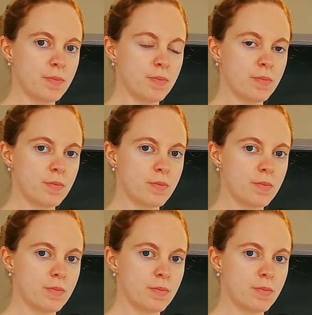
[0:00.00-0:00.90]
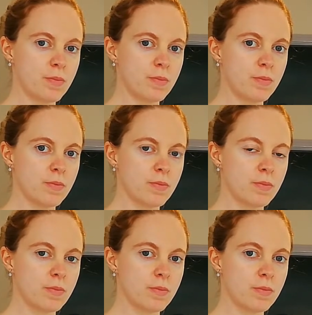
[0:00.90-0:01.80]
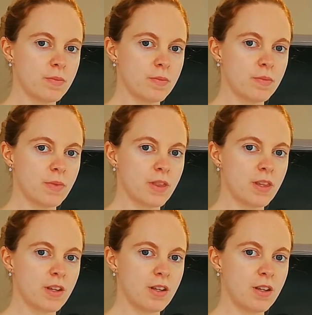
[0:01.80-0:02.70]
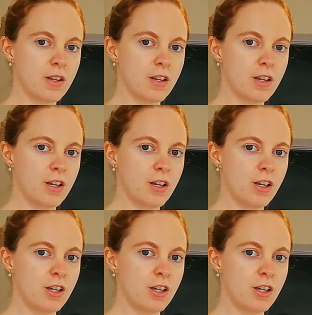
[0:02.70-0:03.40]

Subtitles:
(no one is talking)